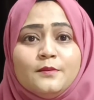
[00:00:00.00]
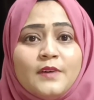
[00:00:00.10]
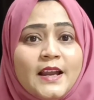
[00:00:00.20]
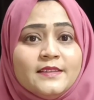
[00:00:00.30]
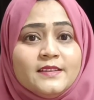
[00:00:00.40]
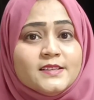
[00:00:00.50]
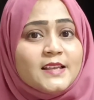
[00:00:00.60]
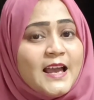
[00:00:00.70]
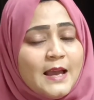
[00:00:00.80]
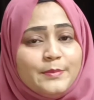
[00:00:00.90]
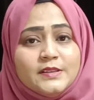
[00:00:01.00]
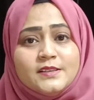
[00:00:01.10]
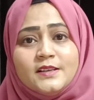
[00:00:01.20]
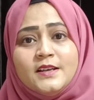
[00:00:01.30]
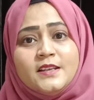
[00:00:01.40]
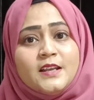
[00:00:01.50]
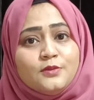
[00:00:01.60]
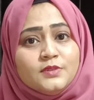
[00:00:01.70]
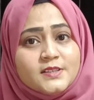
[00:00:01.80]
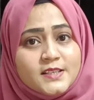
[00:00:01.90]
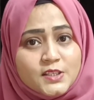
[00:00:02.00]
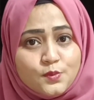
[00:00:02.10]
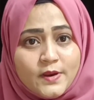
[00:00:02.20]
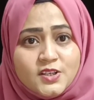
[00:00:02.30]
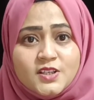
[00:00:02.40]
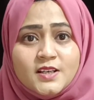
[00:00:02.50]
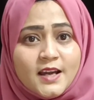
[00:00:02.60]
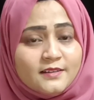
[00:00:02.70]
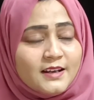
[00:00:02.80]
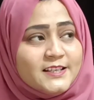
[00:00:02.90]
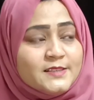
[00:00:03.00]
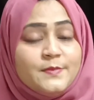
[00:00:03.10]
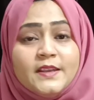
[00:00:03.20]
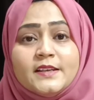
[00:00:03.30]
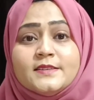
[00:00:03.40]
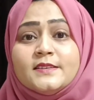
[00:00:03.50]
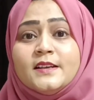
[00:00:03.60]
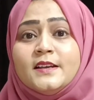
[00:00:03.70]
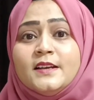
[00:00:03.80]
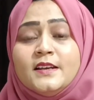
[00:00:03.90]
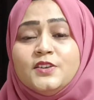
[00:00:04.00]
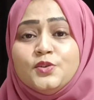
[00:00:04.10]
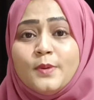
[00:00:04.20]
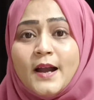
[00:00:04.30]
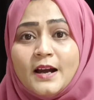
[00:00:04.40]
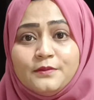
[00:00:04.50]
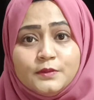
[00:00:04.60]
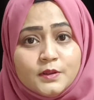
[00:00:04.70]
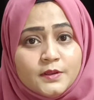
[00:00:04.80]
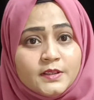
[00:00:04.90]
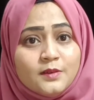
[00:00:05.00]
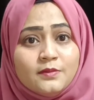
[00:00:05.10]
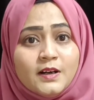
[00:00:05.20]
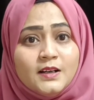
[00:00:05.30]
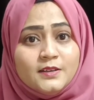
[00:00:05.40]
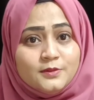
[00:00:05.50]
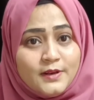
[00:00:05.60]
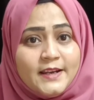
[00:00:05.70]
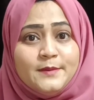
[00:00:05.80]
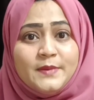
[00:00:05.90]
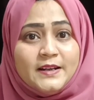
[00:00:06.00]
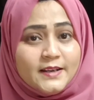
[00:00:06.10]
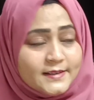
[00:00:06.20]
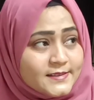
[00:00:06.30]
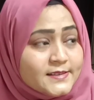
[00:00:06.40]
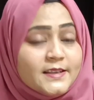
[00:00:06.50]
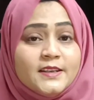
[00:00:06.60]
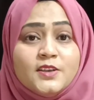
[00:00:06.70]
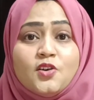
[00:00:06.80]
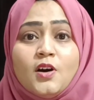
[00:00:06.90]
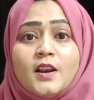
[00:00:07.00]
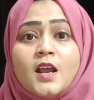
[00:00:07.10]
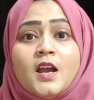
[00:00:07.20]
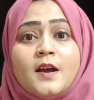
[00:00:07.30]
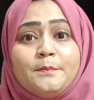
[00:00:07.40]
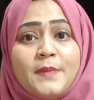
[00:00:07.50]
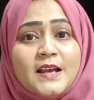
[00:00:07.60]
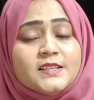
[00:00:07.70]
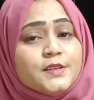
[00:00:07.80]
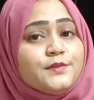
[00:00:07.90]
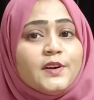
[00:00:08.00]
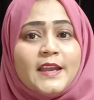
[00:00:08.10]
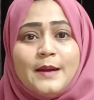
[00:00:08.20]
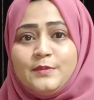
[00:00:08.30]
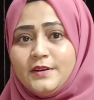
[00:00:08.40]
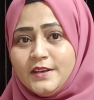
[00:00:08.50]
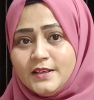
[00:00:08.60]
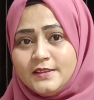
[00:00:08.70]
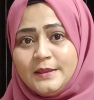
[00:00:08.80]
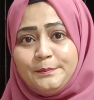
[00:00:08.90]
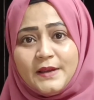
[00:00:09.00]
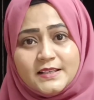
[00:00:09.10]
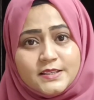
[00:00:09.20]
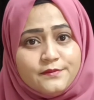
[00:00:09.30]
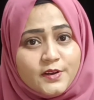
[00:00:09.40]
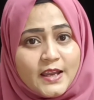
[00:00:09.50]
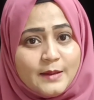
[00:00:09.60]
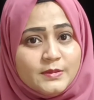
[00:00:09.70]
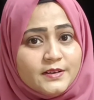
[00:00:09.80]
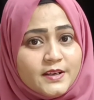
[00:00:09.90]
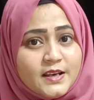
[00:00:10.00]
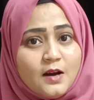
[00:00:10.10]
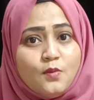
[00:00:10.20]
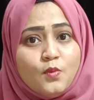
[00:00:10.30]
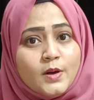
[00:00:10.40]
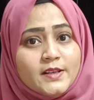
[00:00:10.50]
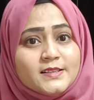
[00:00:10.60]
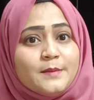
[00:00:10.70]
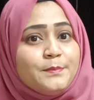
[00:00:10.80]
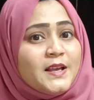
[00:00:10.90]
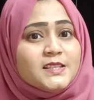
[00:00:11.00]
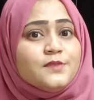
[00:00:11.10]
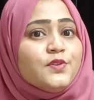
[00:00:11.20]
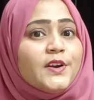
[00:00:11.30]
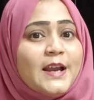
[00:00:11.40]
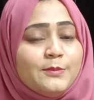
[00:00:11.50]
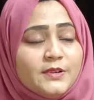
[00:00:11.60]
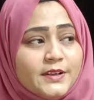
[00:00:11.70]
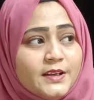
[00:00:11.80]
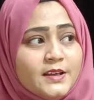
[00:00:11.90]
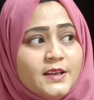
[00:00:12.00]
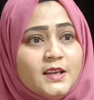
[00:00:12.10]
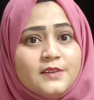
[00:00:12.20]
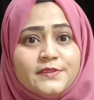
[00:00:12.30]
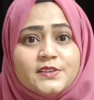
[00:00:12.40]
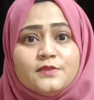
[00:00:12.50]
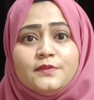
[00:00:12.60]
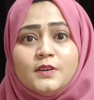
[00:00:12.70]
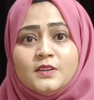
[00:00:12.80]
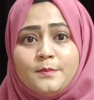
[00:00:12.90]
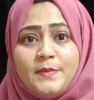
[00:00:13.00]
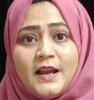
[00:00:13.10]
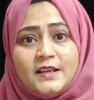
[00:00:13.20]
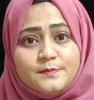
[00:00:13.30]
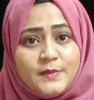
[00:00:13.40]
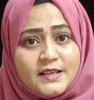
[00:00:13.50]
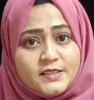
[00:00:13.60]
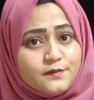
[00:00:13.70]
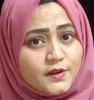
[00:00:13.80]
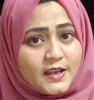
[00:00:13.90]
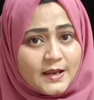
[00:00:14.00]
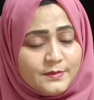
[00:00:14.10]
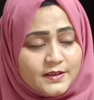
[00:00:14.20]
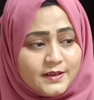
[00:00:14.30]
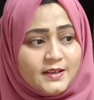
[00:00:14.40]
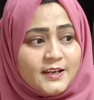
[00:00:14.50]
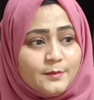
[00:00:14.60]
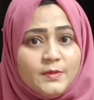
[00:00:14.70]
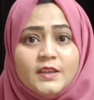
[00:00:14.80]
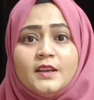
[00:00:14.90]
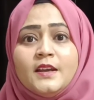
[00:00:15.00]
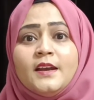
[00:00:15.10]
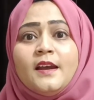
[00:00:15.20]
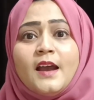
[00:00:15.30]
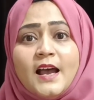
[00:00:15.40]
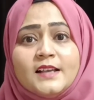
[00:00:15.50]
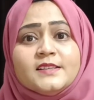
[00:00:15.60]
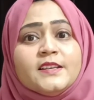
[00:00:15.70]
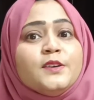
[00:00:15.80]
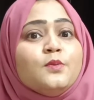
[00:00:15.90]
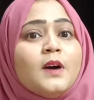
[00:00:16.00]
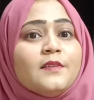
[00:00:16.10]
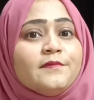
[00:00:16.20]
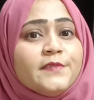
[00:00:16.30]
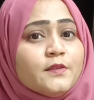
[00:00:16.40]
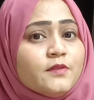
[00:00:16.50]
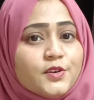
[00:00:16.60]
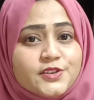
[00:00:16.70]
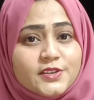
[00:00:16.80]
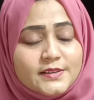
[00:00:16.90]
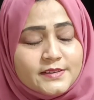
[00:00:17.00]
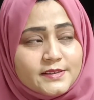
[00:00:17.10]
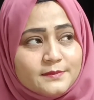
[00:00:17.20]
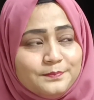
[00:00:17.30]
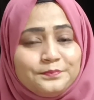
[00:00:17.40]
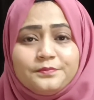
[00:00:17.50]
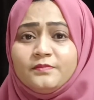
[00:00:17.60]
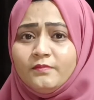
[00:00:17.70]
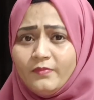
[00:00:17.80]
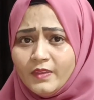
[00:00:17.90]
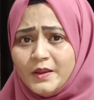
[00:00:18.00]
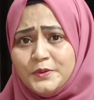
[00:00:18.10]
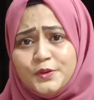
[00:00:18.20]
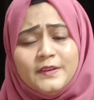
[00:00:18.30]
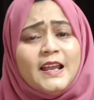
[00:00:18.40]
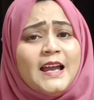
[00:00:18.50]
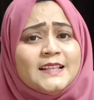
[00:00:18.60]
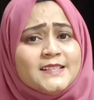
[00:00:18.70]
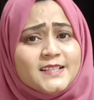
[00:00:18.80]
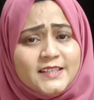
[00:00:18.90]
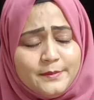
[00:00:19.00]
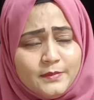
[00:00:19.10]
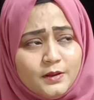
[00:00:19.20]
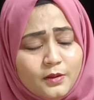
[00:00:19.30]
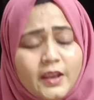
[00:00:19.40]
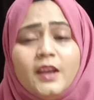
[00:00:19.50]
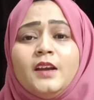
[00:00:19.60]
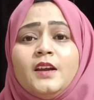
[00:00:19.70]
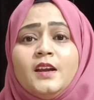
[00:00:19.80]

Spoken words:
Why this happens? Now the situation arises because you have learned the word, right? But it's in your passive vocabulary. The passive vocabulary, now what is passive vocabulary? First of all, the passive vocabulary, let me ask you a few questions. You will answer them, okay?